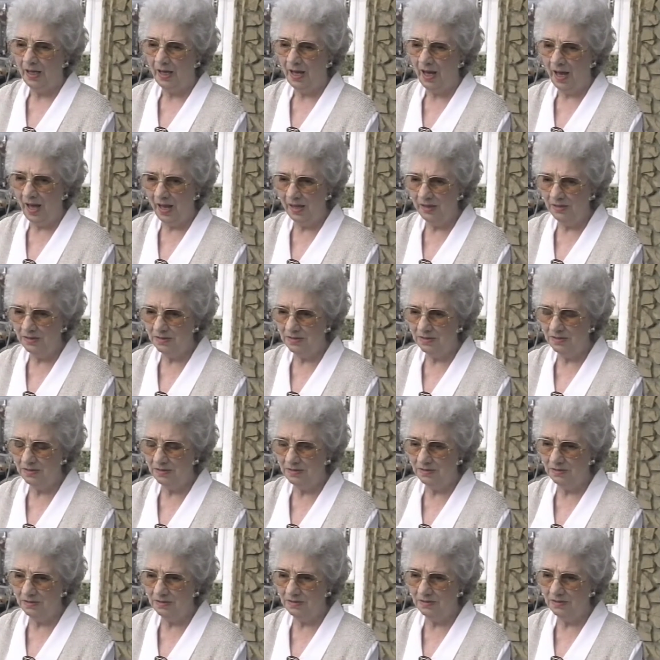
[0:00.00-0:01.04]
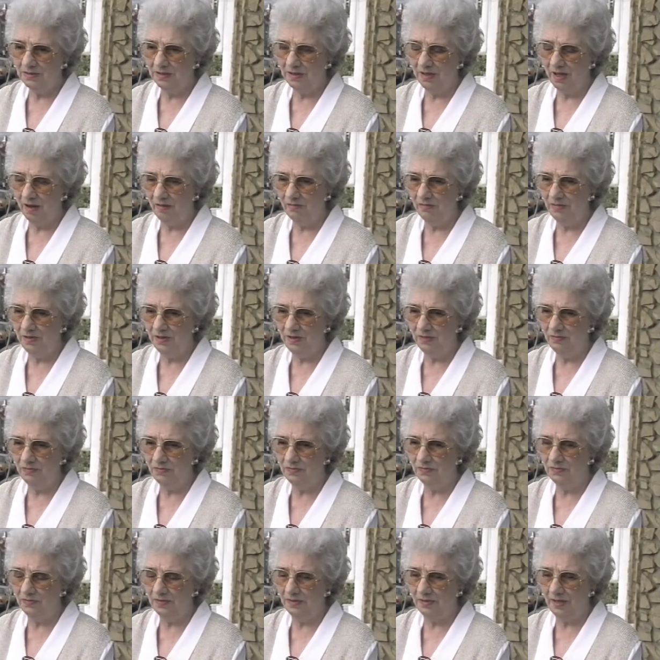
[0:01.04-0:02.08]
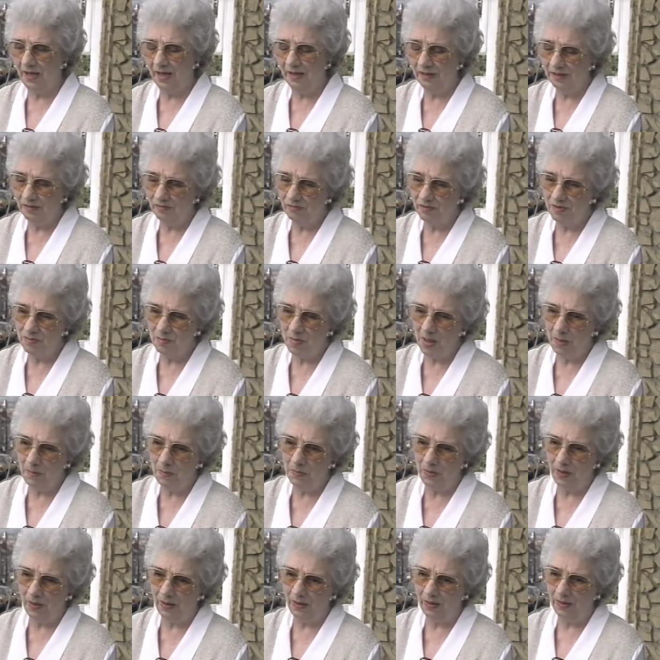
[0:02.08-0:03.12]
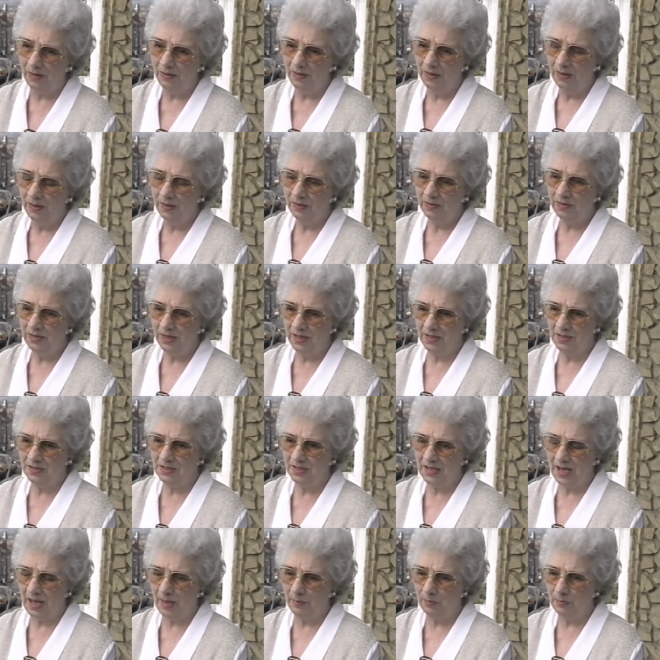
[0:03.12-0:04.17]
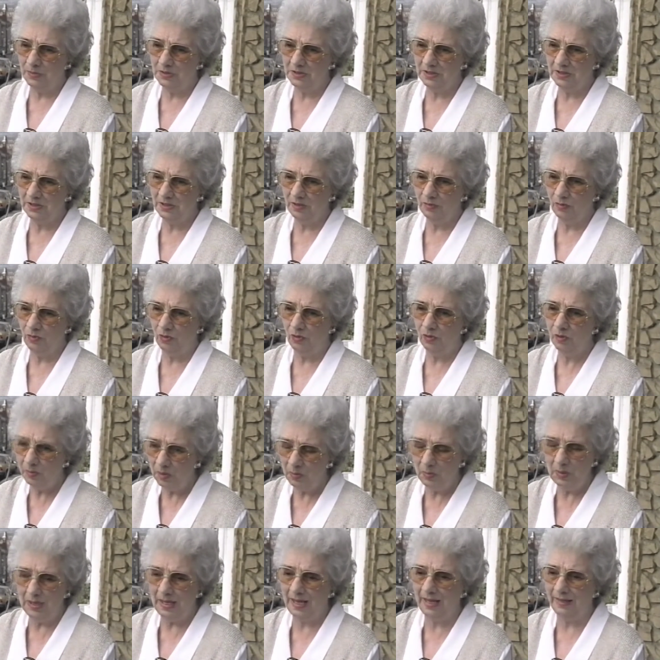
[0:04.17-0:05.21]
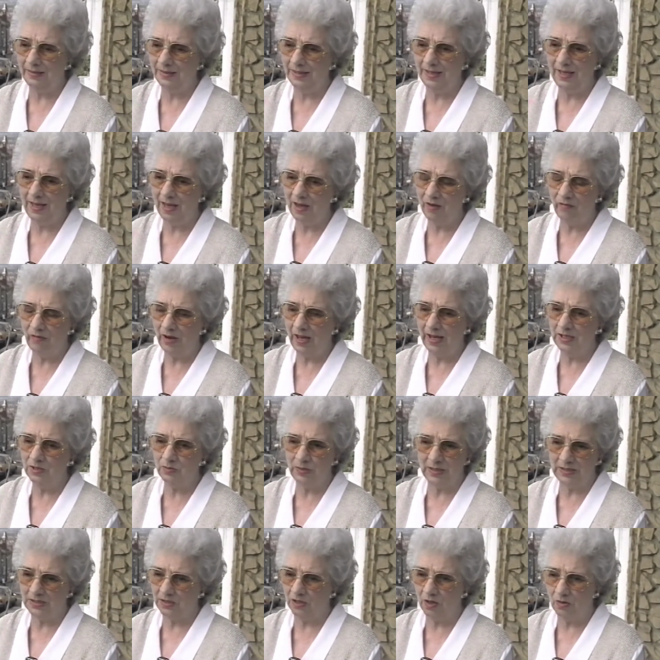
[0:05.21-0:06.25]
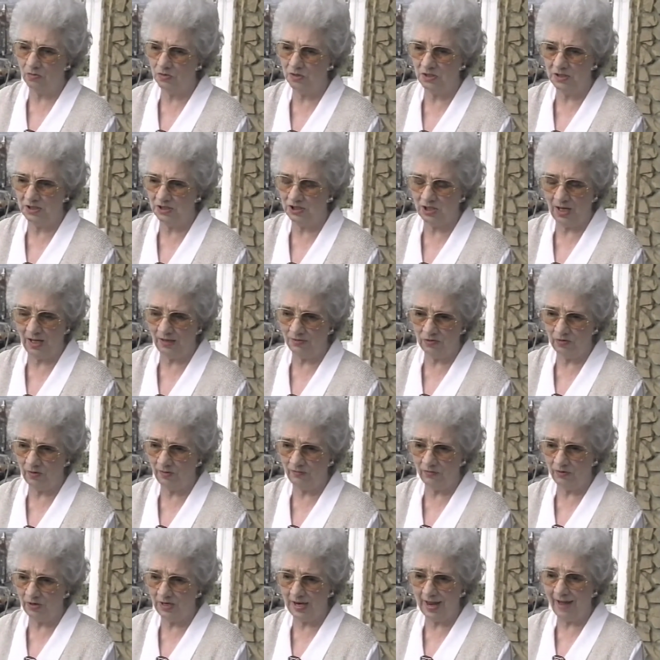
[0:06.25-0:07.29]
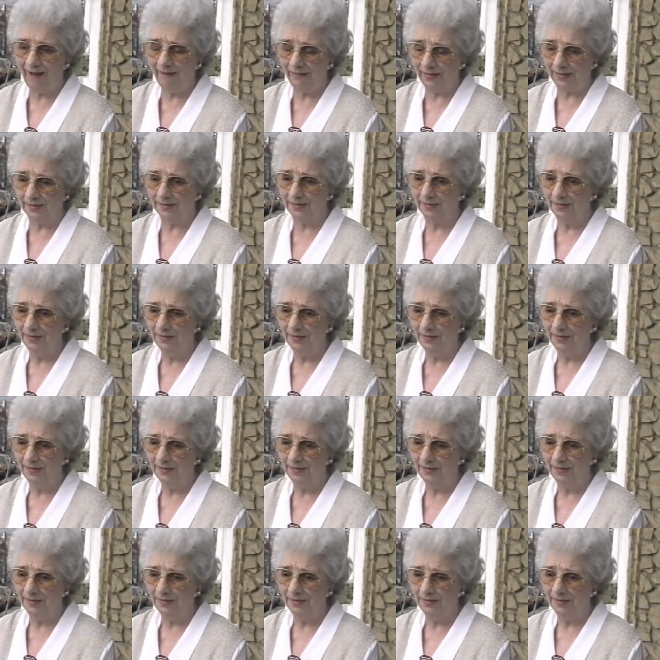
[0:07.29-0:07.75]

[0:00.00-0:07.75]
I, the only, I can remember things that happened in the war. I mean, we had the air raids, we had to go to the shelter every night.